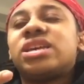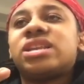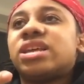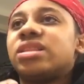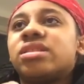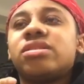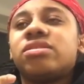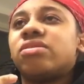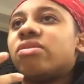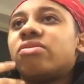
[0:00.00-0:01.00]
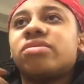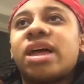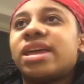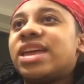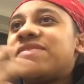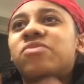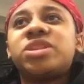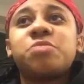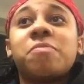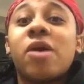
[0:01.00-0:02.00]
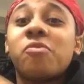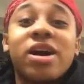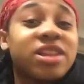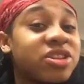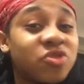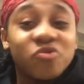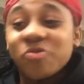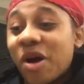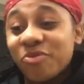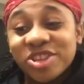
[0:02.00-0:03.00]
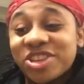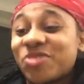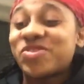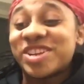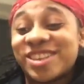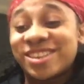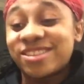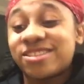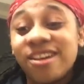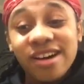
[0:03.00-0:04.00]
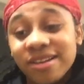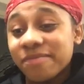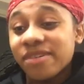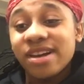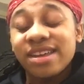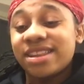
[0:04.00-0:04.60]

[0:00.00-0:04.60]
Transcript: And then, even once my mom walked out the room, I was still just stuck, bruh.